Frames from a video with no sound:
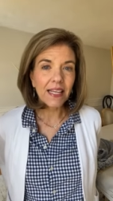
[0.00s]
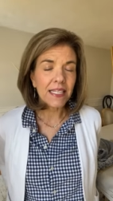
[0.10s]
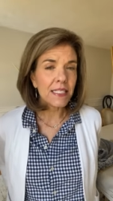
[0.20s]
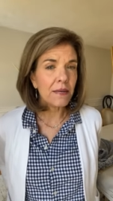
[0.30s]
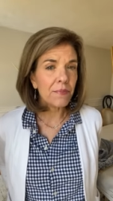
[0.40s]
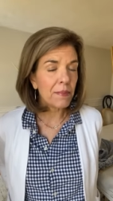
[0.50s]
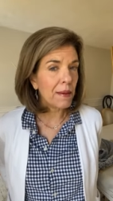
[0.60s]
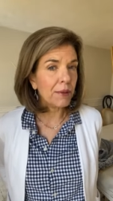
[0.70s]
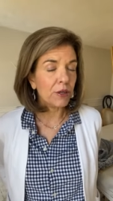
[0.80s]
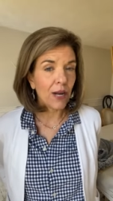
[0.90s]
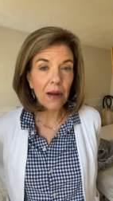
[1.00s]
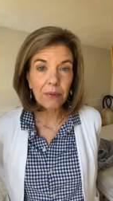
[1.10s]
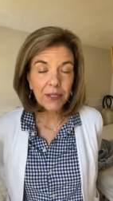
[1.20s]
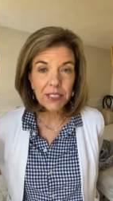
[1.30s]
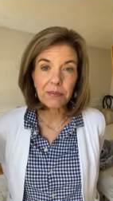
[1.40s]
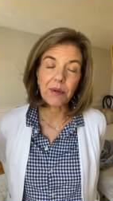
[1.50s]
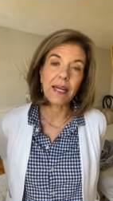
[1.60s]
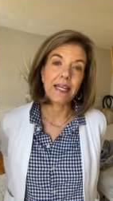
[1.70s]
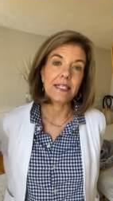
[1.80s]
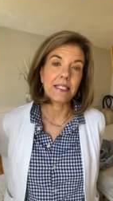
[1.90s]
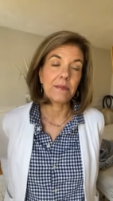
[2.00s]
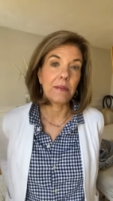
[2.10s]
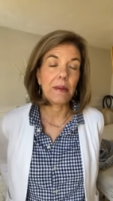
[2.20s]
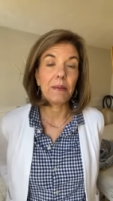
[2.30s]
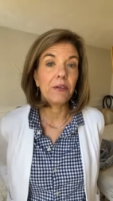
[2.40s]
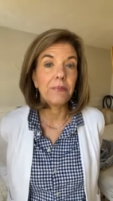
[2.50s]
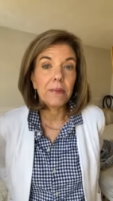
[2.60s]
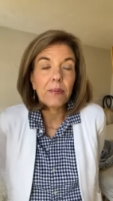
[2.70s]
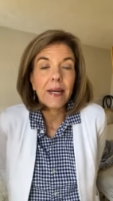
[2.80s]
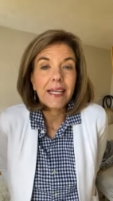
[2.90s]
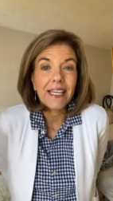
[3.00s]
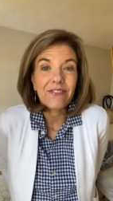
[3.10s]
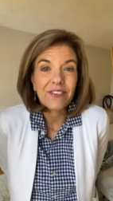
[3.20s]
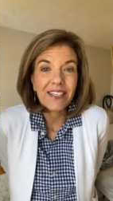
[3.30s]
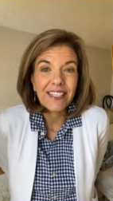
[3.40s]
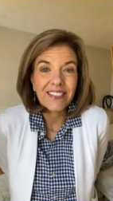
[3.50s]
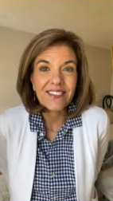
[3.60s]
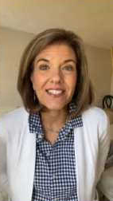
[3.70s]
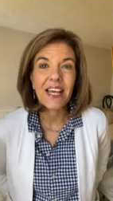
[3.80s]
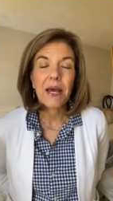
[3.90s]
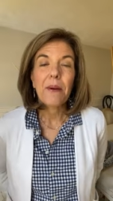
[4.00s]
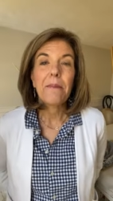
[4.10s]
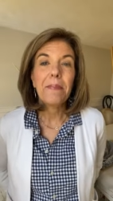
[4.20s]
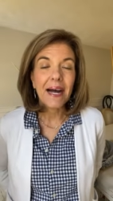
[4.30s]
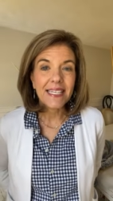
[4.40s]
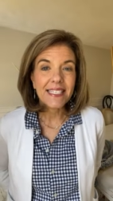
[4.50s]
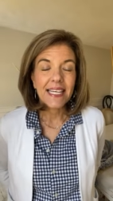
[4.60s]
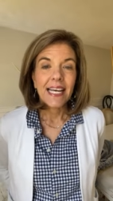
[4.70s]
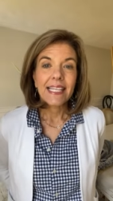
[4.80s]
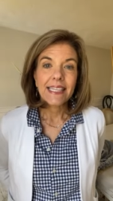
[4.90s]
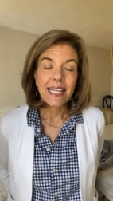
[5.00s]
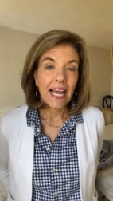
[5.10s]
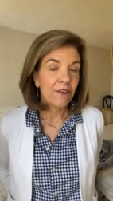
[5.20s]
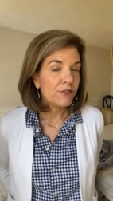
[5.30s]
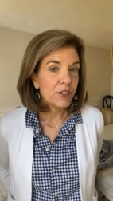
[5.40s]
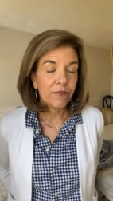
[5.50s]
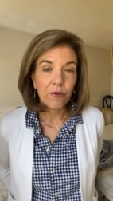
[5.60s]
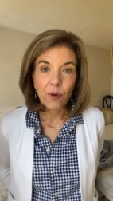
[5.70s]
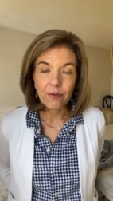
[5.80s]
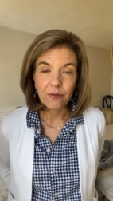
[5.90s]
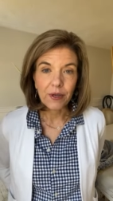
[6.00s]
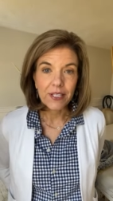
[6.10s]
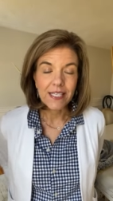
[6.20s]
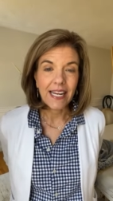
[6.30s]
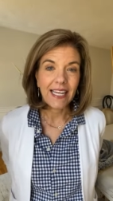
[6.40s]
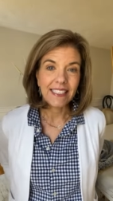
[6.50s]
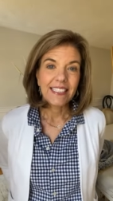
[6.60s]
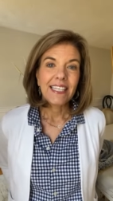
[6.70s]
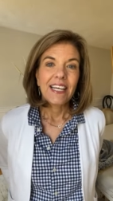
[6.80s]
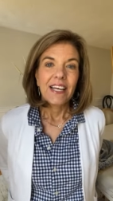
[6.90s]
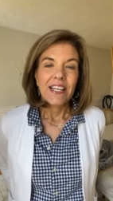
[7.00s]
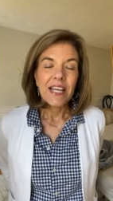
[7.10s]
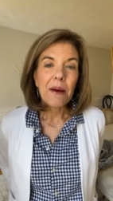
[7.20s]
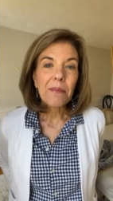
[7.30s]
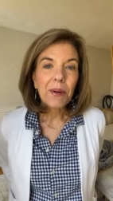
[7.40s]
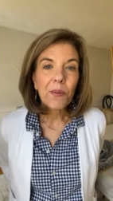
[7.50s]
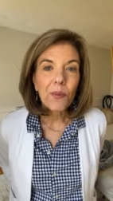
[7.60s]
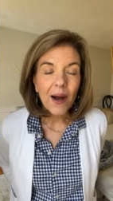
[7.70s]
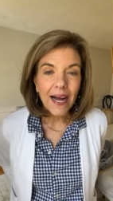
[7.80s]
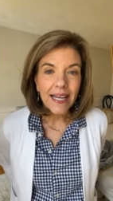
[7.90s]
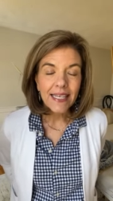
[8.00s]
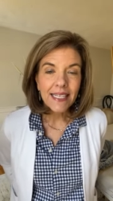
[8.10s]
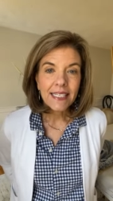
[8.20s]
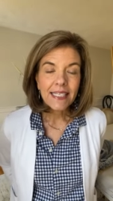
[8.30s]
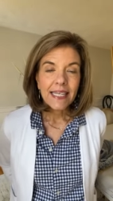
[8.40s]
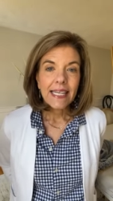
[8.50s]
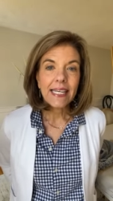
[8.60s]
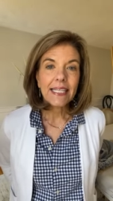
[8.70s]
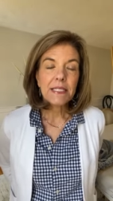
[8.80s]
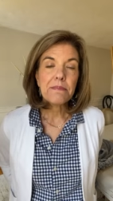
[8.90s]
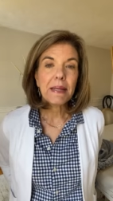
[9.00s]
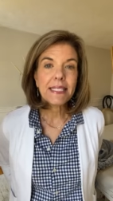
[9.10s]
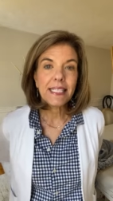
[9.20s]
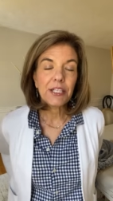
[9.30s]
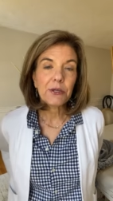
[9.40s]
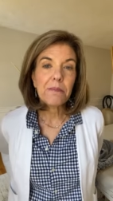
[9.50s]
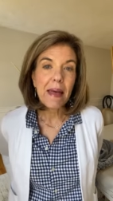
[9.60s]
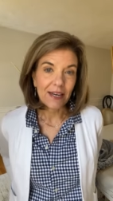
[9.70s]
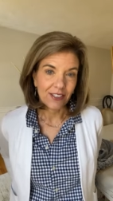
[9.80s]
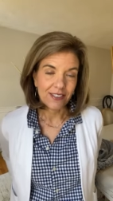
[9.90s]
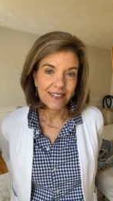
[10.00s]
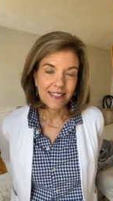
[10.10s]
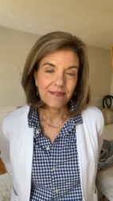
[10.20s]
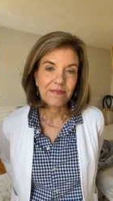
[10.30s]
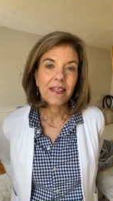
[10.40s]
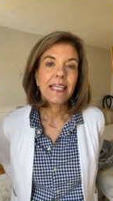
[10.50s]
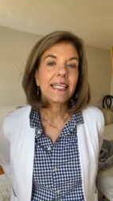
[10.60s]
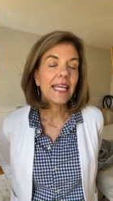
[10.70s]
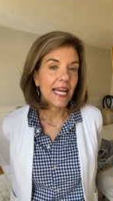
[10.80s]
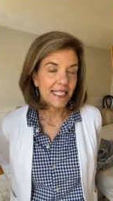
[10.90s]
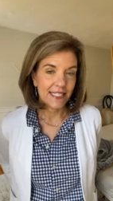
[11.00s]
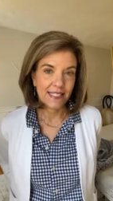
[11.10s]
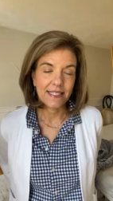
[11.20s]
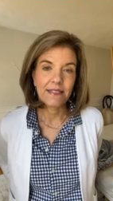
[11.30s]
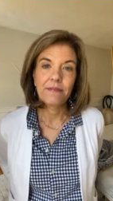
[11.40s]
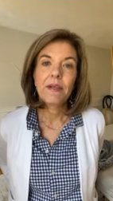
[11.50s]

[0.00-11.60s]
and some that maybe you're not willing to break, and some that maybe you've been breaking for years. But I have just four for you today. Number one is mixing your metals. Yes,